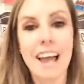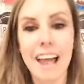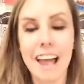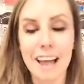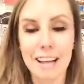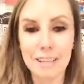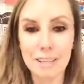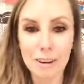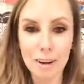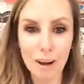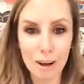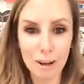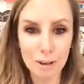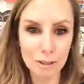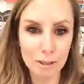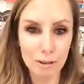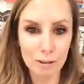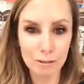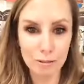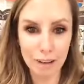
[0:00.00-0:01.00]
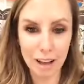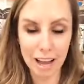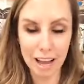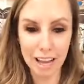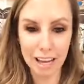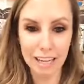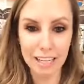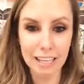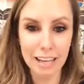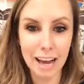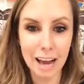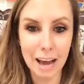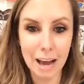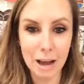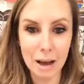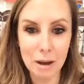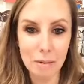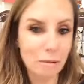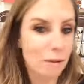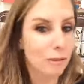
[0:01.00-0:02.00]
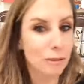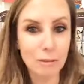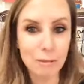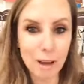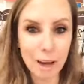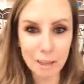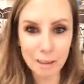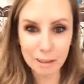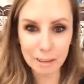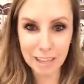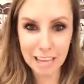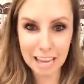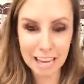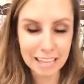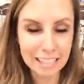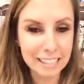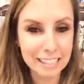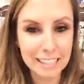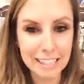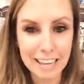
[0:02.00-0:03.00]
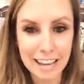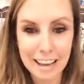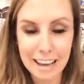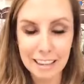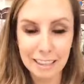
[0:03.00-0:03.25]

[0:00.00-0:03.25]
and you'll also find um, a few other links.